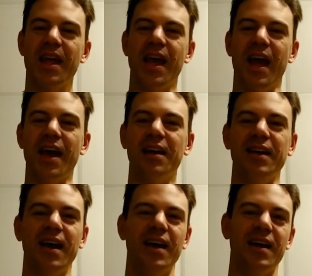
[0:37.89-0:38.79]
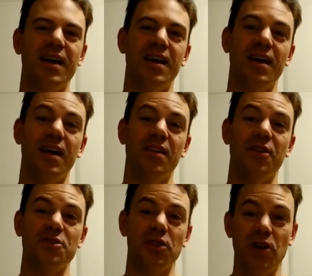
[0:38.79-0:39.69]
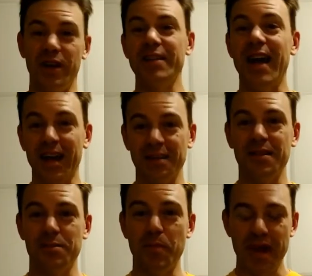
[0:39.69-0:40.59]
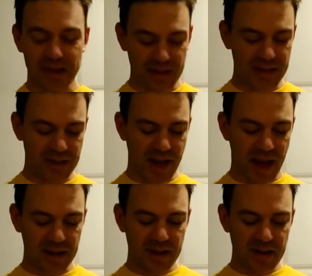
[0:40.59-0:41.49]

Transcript: And there's a lot of taxes baked into that.